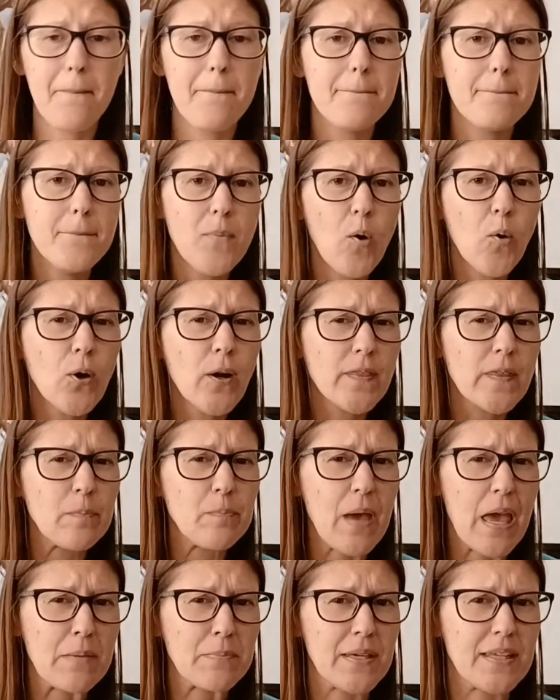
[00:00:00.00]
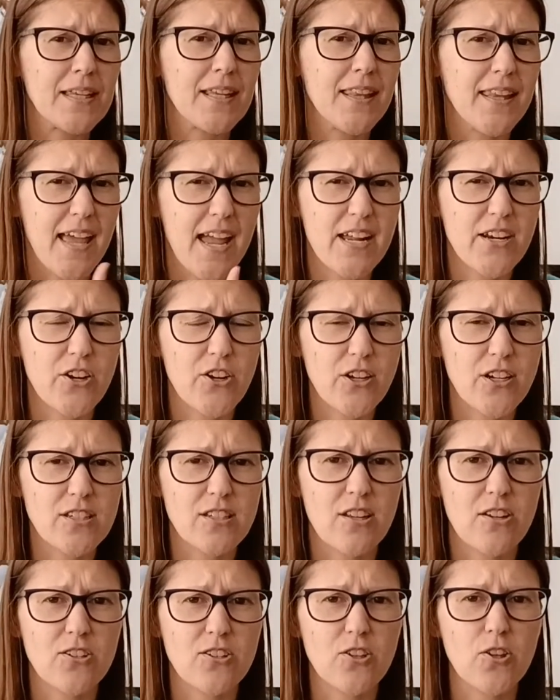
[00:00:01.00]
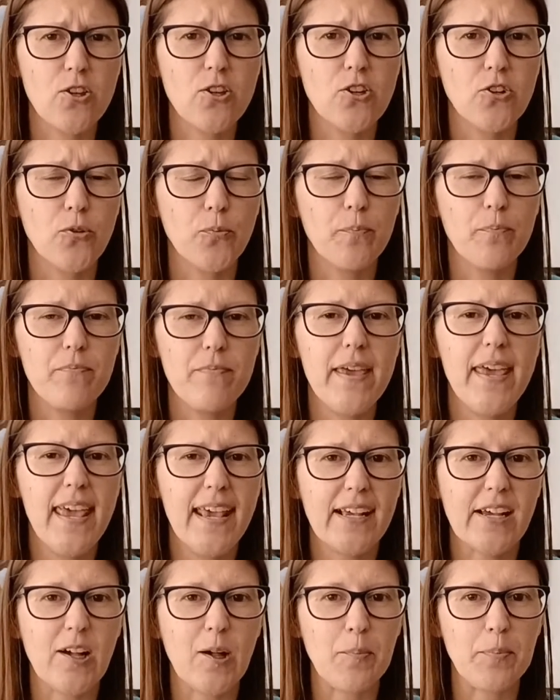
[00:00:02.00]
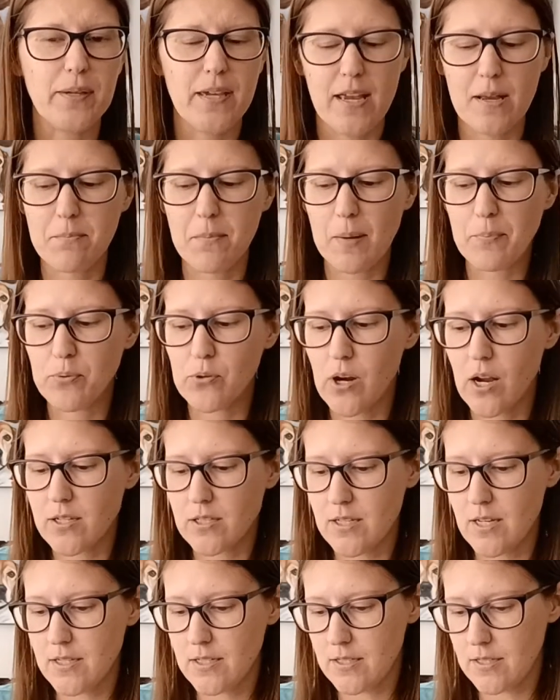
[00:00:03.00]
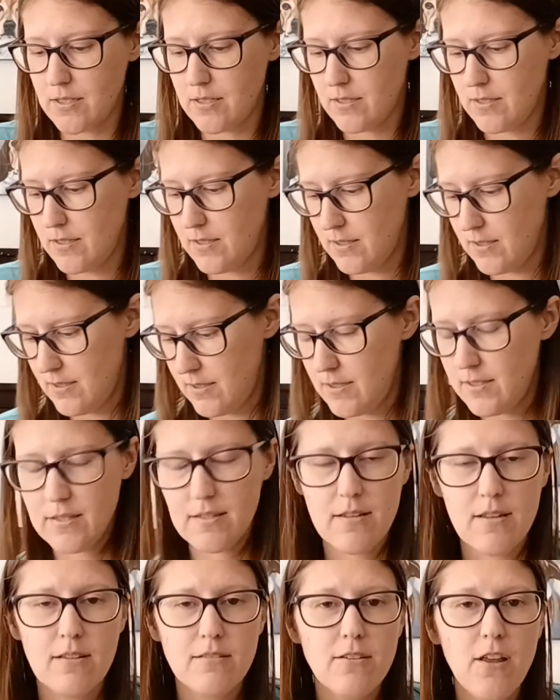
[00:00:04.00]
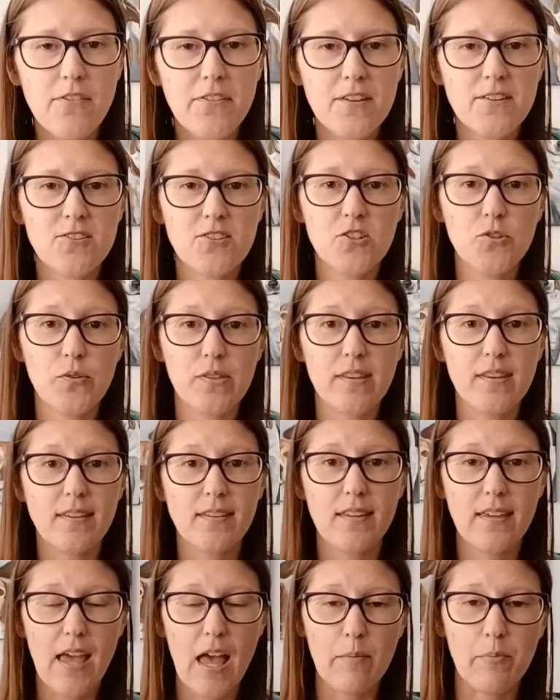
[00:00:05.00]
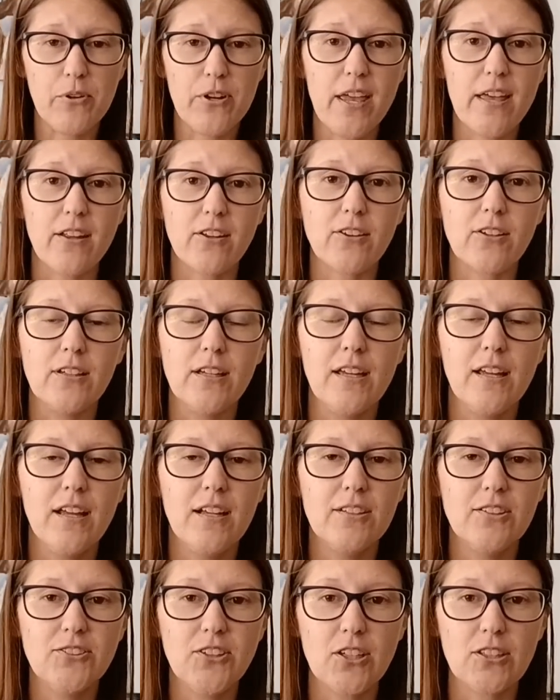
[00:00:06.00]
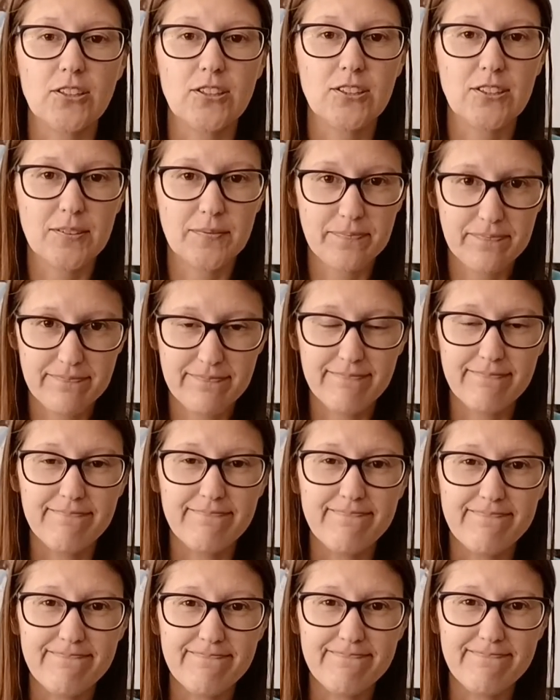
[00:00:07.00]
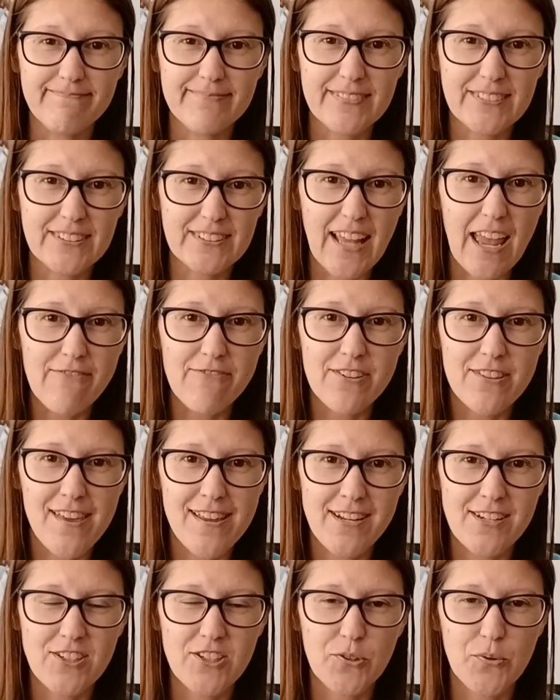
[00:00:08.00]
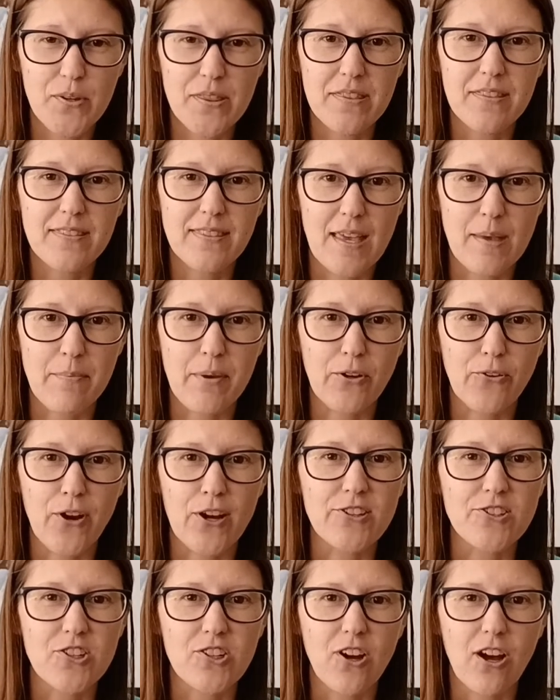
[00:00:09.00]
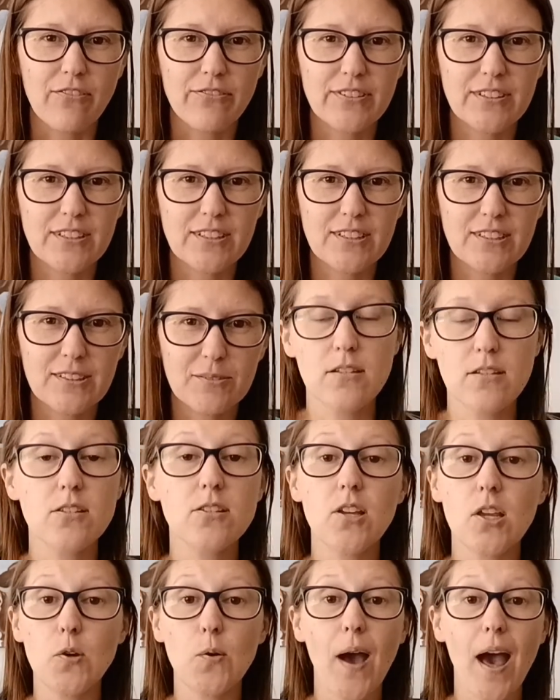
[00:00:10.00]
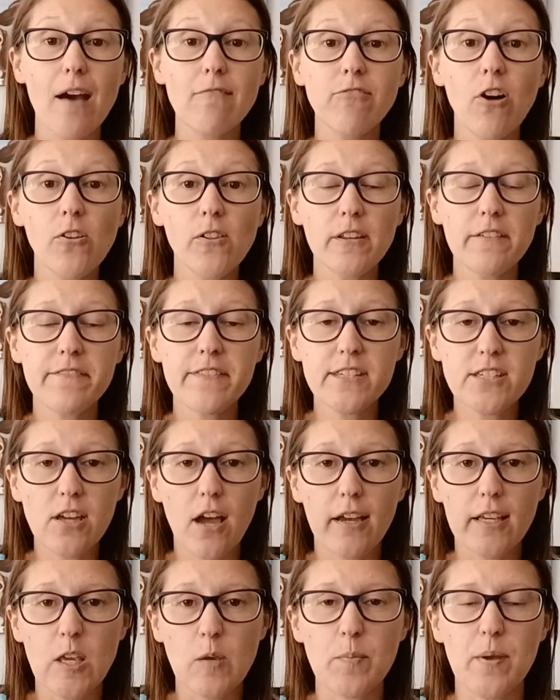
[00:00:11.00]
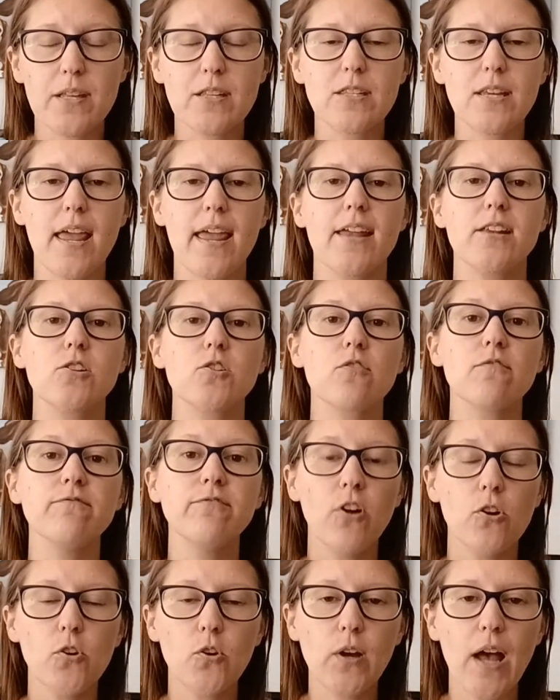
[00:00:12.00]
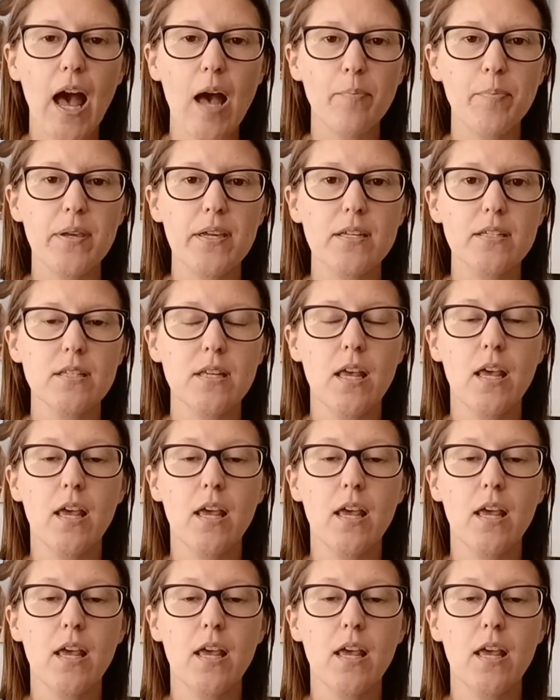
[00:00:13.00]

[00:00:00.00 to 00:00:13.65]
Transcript: More on the payment later, because there's a little hiccup in my process. Nothing to do with Gabrielle, just everything to do with the immigration office. So you have all of the documents and your photocopies.